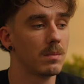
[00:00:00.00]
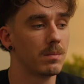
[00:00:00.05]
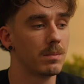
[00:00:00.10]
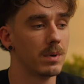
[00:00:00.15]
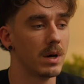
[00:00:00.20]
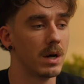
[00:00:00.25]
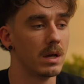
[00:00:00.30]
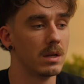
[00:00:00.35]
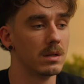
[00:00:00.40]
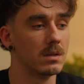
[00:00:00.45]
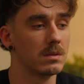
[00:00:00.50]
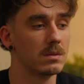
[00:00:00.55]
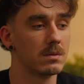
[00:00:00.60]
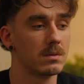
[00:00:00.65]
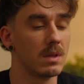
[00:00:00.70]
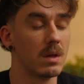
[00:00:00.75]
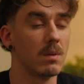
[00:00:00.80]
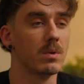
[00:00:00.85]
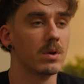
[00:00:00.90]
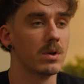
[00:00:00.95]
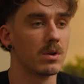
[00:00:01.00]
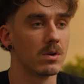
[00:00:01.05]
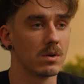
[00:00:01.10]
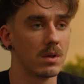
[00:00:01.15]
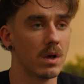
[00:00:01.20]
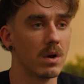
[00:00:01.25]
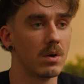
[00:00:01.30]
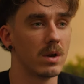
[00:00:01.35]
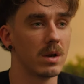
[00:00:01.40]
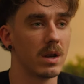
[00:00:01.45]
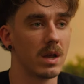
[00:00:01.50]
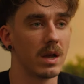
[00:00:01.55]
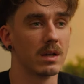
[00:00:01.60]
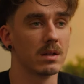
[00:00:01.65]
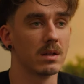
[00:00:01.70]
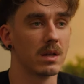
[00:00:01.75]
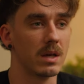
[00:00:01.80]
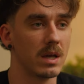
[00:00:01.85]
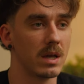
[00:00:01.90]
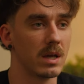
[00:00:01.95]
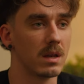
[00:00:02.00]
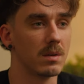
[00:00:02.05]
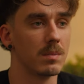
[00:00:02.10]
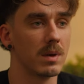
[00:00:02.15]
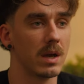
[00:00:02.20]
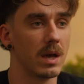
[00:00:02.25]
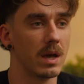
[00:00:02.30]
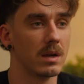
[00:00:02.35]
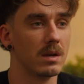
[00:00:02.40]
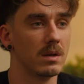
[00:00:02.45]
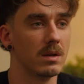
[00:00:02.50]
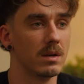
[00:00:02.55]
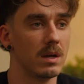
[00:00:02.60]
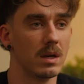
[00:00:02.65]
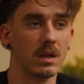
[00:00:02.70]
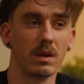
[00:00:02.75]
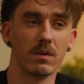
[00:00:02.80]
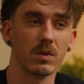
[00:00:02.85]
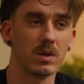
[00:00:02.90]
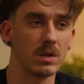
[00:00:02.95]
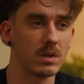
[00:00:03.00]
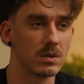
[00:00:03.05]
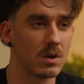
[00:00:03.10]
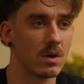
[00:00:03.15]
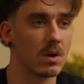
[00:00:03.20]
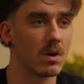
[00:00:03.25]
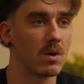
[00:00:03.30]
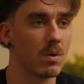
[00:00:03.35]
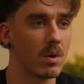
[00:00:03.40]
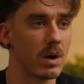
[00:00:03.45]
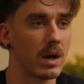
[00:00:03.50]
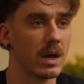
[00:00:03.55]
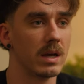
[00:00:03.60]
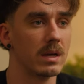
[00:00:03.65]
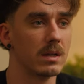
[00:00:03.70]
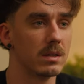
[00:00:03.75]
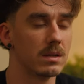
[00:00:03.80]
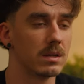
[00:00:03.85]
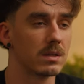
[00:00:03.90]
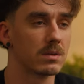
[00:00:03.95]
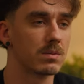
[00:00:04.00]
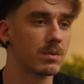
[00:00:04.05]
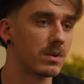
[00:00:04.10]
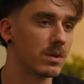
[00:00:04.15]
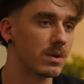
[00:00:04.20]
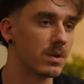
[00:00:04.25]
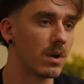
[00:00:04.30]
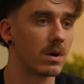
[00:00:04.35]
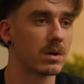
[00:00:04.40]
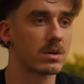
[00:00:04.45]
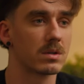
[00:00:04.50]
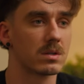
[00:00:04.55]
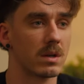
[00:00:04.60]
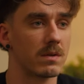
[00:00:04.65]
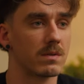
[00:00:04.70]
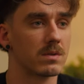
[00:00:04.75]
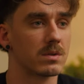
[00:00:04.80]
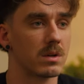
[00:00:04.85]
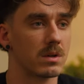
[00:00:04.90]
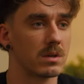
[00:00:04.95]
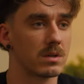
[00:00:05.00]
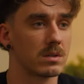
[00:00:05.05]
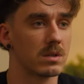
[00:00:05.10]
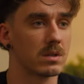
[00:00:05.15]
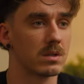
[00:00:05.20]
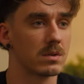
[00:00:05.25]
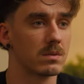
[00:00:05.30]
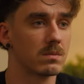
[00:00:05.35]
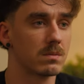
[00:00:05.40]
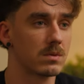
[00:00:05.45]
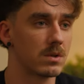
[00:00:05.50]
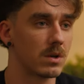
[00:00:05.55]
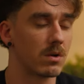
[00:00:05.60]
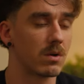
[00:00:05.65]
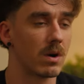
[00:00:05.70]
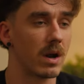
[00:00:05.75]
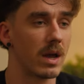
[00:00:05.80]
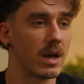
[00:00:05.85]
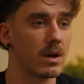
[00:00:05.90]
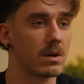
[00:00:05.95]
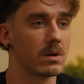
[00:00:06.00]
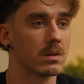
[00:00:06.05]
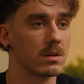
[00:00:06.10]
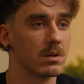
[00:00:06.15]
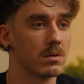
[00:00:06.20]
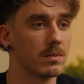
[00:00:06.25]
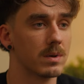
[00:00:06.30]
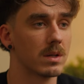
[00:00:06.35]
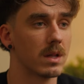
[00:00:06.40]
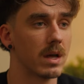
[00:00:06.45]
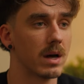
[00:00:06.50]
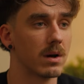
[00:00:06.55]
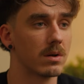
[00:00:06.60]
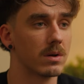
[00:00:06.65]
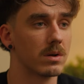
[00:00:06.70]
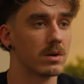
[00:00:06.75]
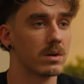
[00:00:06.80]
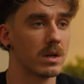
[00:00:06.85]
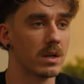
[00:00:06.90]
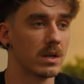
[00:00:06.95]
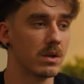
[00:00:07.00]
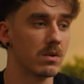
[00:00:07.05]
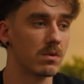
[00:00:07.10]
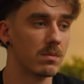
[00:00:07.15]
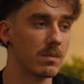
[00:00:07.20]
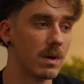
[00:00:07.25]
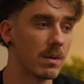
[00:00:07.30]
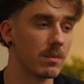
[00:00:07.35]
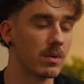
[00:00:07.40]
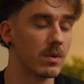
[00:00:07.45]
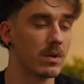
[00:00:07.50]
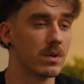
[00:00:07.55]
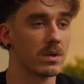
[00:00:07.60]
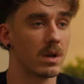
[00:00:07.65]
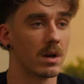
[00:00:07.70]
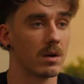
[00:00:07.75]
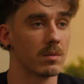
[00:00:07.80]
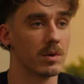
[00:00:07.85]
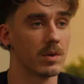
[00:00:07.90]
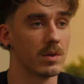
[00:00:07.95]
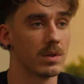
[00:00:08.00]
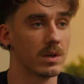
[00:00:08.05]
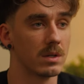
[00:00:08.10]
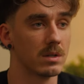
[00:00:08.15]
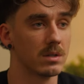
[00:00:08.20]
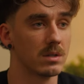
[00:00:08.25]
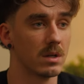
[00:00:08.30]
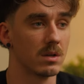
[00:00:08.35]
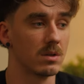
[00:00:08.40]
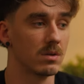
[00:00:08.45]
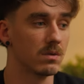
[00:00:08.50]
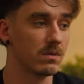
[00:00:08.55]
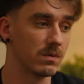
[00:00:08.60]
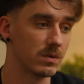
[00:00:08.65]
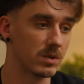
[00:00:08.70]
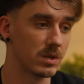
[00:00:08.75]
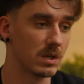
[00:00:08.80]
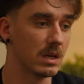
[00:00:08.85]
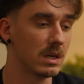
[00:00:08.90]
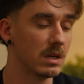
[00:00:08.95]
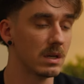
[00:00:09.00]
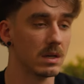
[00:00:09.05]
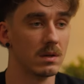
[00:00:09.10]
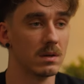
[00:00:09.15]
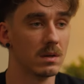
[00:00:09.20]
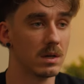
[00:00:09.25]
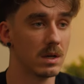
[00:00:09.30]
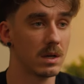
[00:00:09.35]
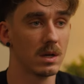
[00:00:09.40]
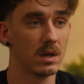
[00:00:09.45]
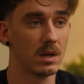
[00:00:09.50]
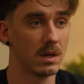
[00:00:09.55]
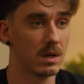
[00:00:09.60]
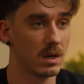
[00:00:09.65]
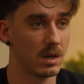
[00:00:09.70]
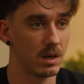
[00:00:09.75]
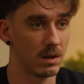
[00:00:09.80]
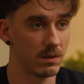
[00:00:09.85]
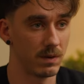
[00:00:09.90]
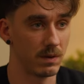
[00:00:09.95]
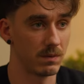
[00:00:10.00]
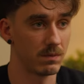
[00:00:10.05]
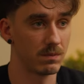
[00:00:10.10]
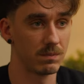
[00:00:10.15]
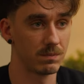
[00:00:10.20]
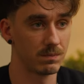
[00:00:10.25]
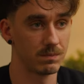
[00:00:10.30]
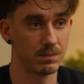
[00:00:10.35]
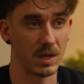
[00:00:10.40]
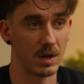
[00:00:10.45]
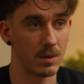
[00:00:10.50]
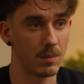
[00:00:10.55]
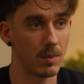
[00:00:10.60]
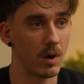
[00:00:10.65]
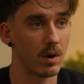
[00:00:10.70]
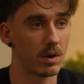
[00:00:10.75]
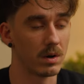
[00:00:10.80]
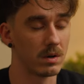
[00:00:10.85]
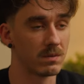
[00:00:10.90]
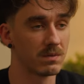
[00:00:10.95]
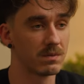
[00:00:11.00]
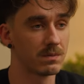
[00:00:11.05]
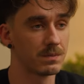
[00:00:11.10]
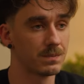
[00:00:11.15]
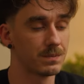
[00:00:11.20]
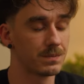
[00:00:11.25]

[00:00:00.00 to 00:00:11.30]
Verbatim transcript: But then when you're alone at night laying in bed and everything's all quiet, it's when the dark stuff starts to, to cry out a little bit louder, and you remember the terrible things that you've seen and, and have been a part of.